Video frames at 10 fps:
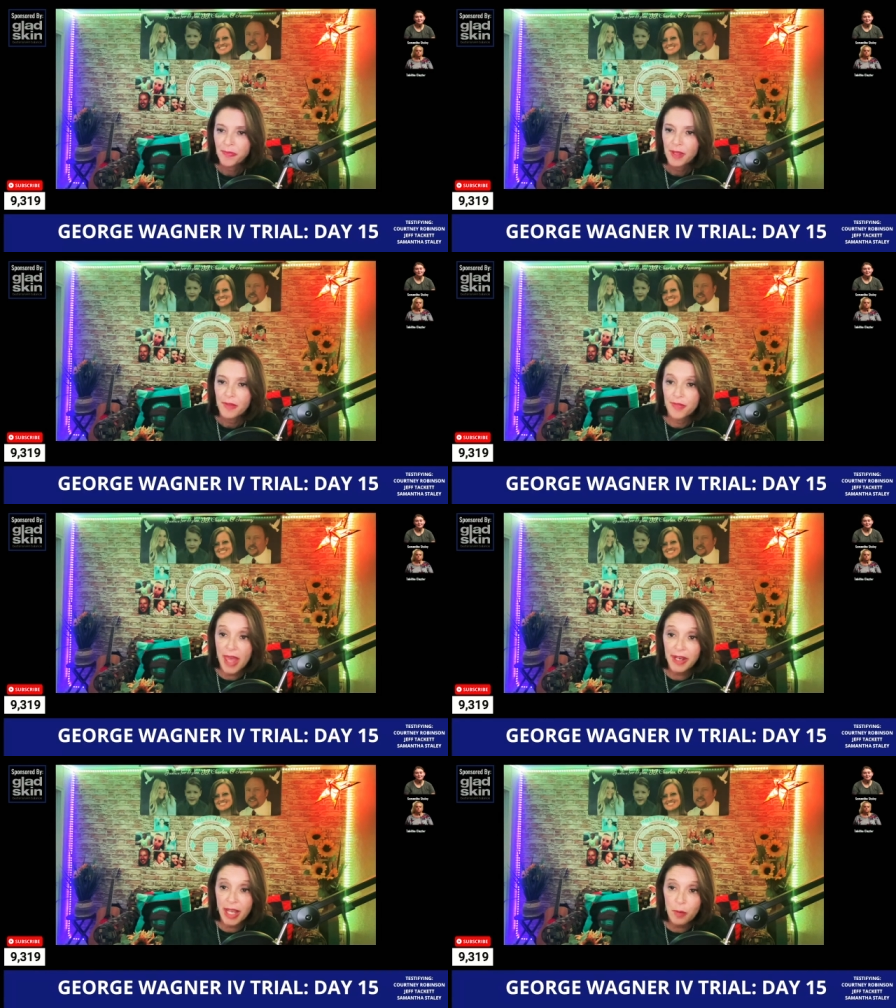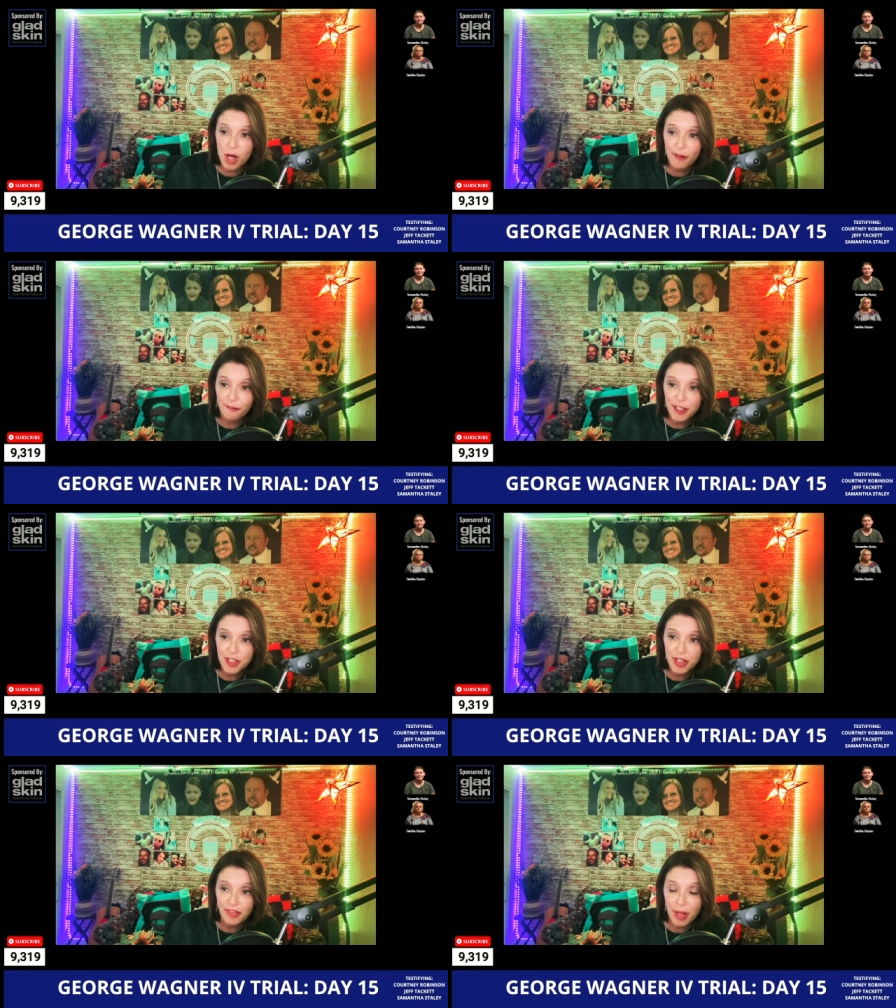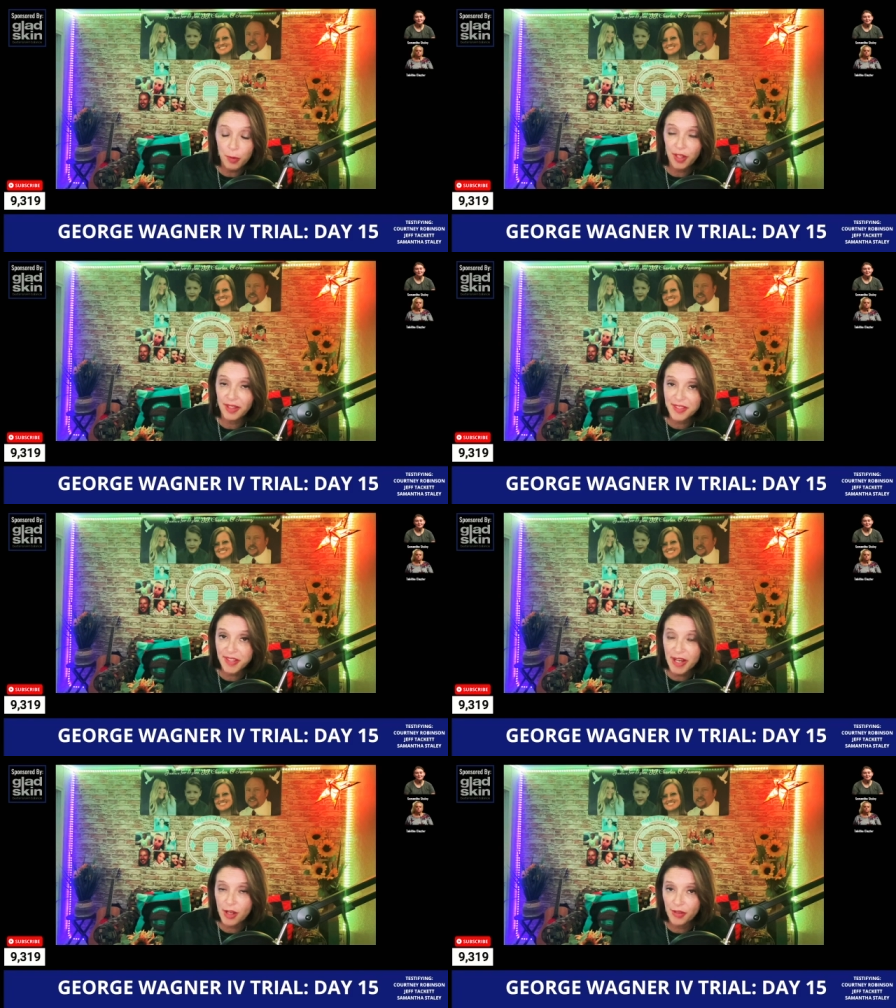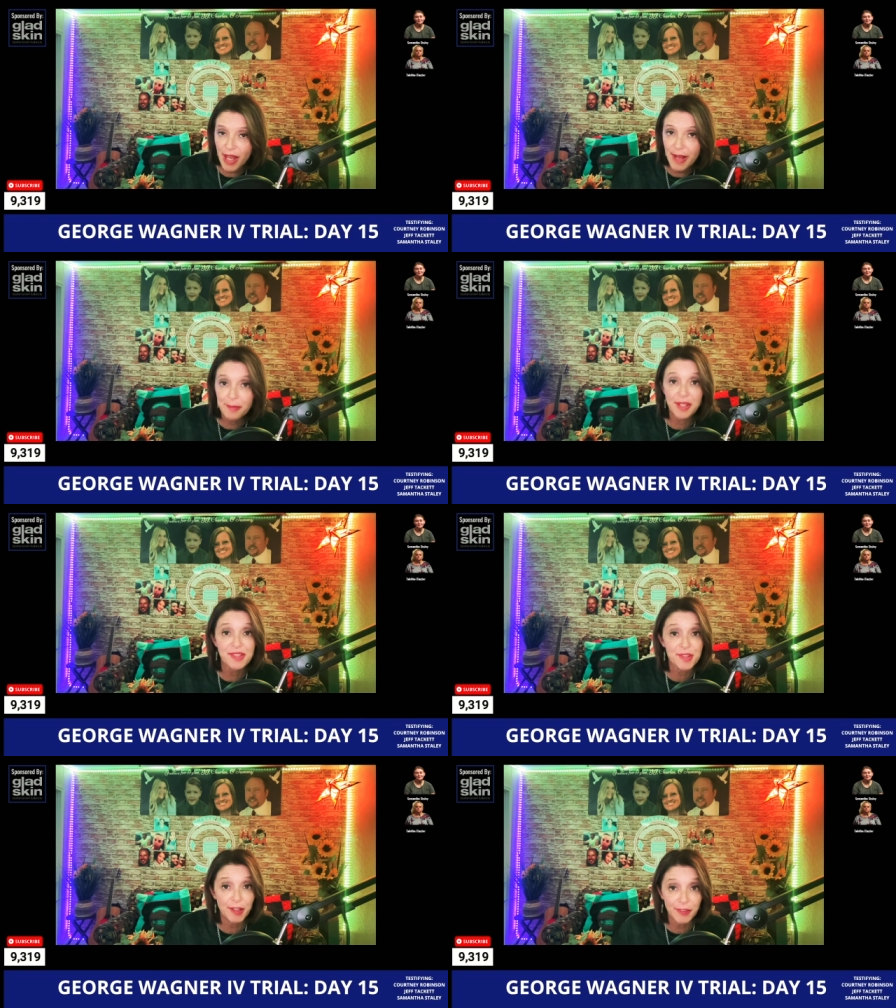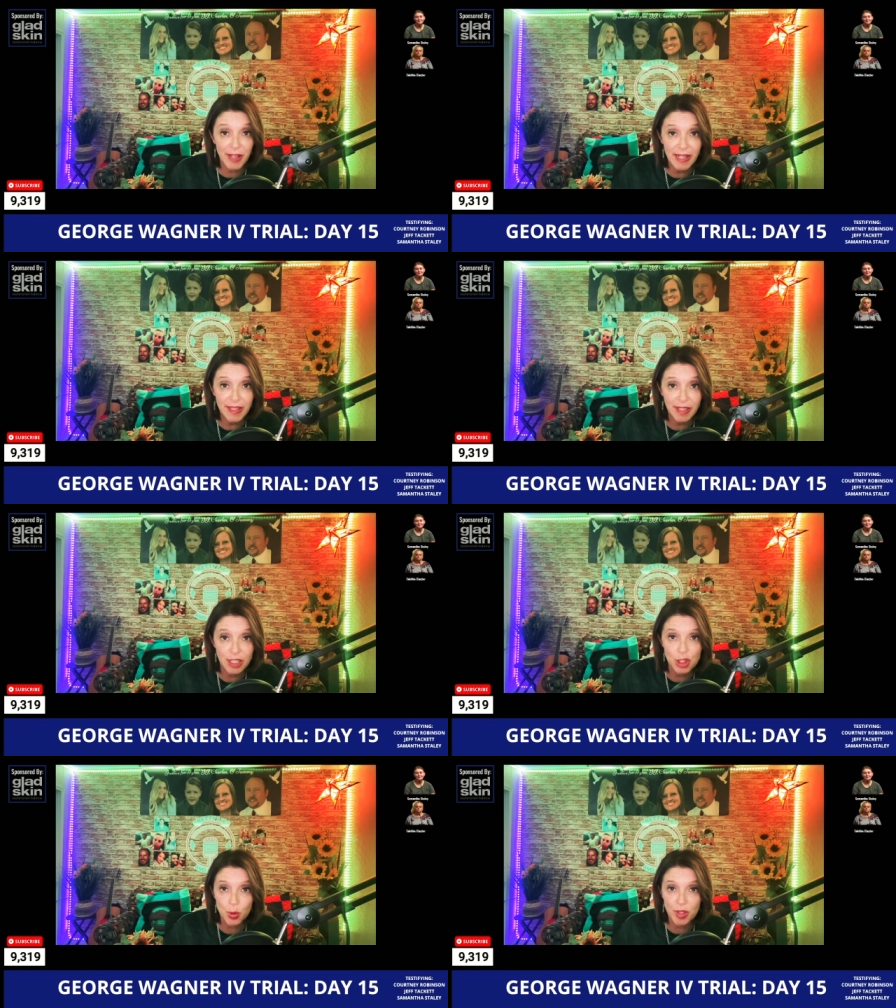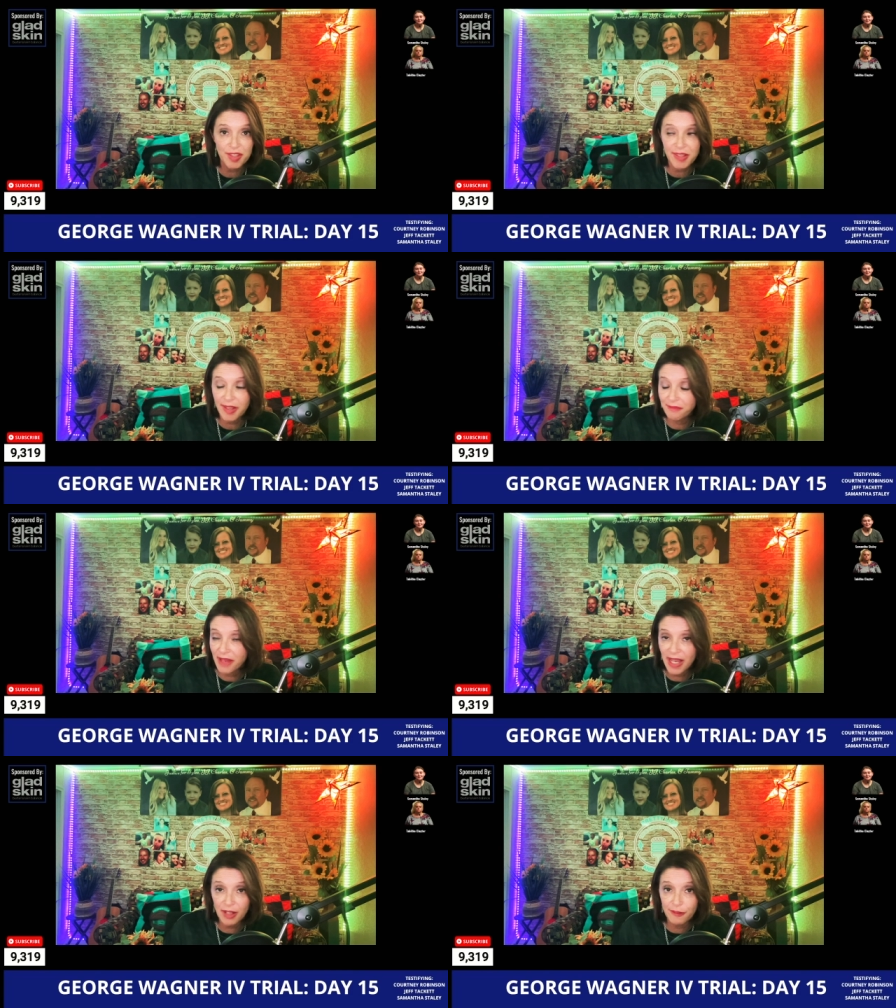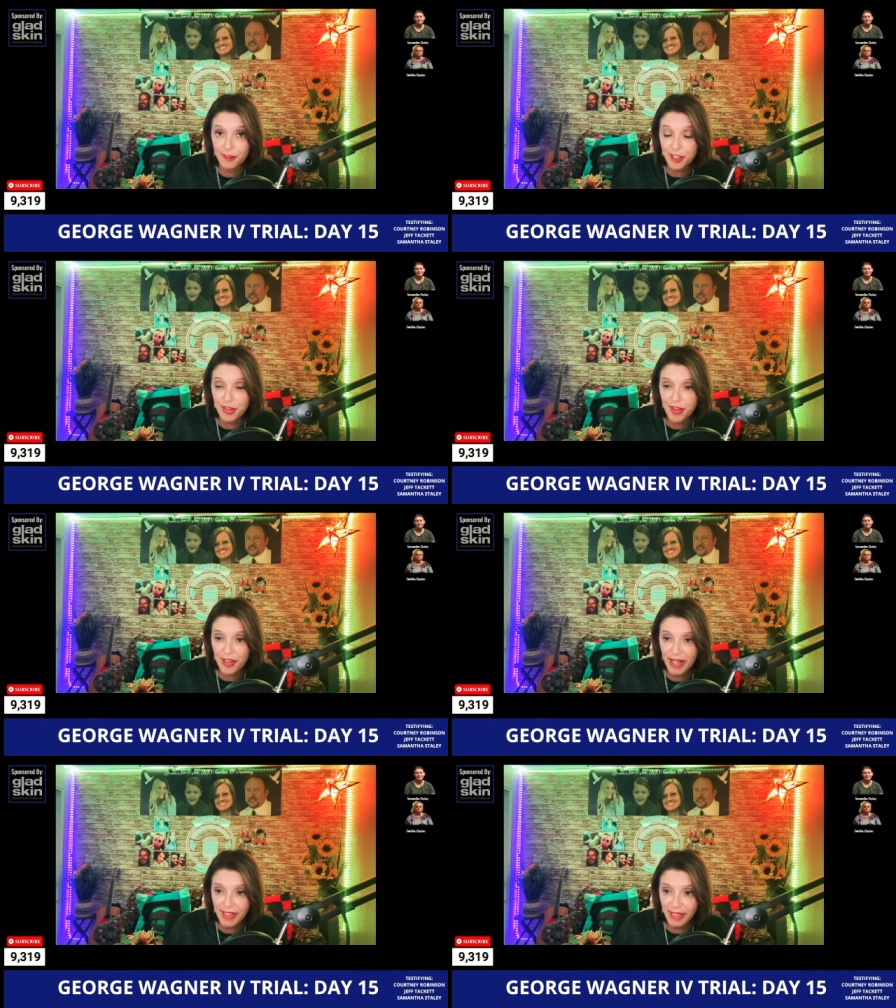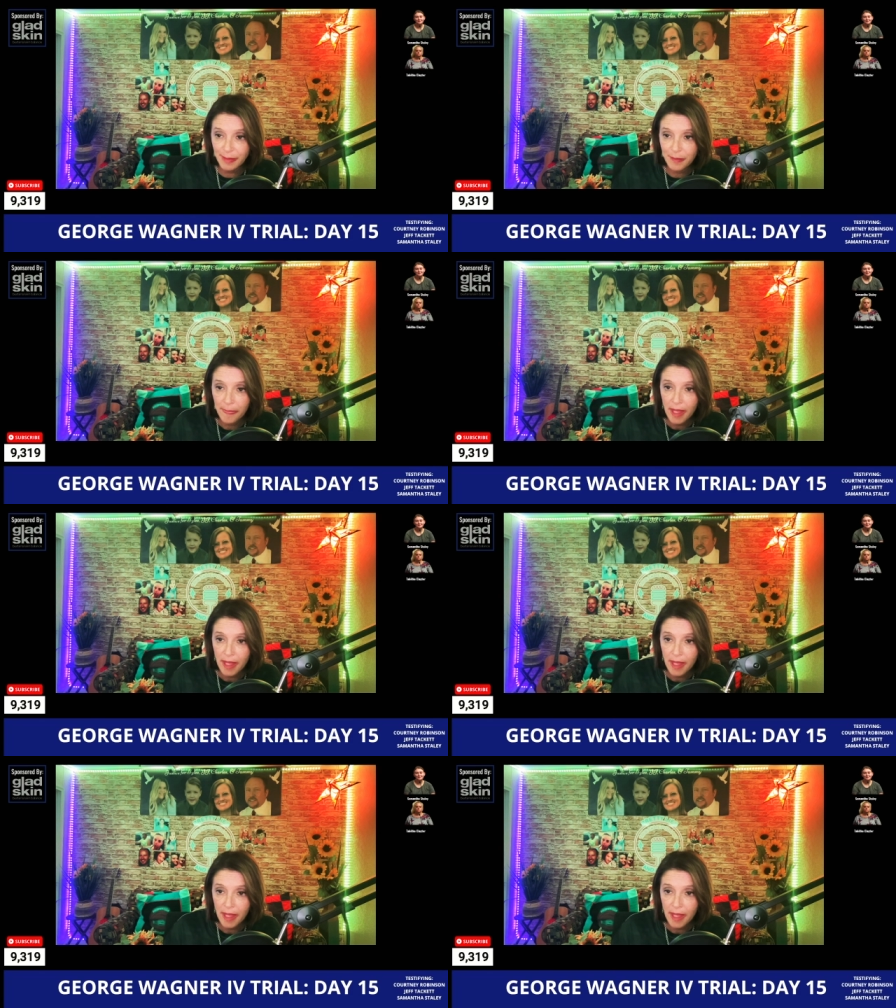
That night while fishing, they were going to stay all night, but it started lightning. And George said, I don't fish in the lightning.